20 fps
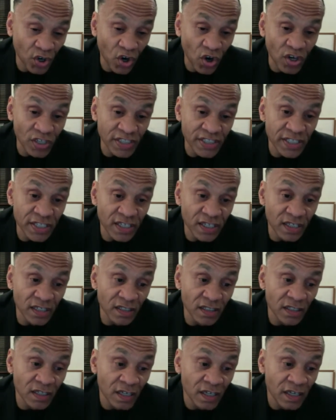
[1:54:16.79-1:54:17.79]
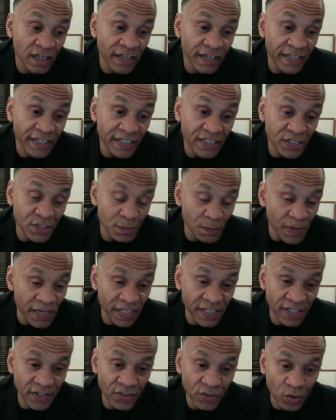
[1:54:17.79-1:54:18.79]
cartel is
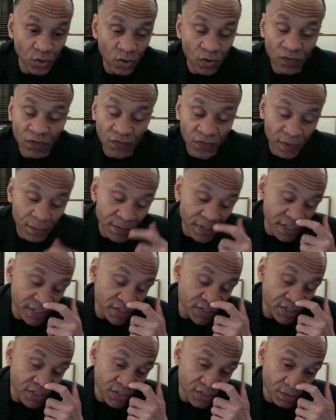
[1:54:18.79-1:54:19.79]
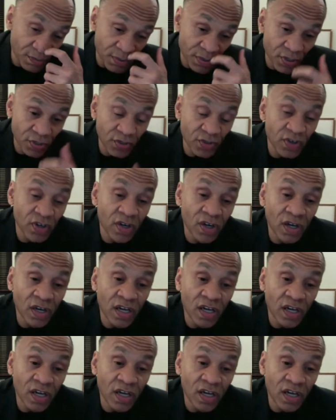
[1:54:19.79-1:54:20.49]
making the feminists disappear.